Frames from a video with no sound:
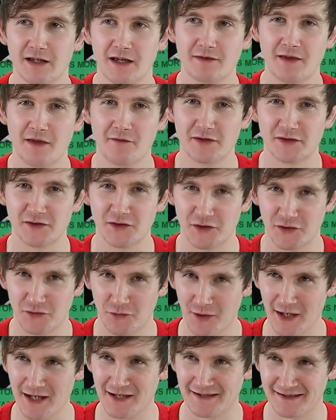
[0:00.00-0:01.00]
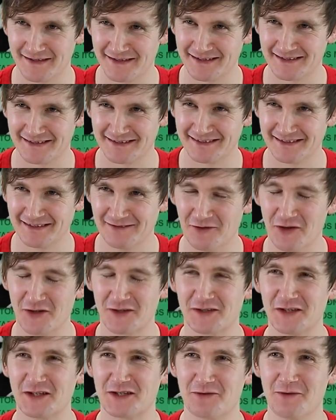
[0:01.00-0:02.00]
And then there's the twist.
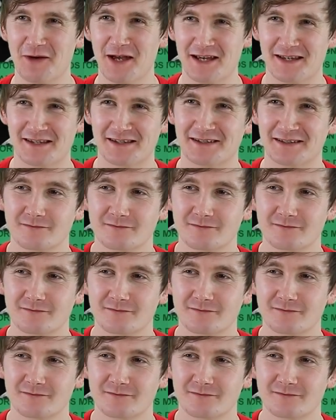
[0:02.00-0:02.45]
What's the twist?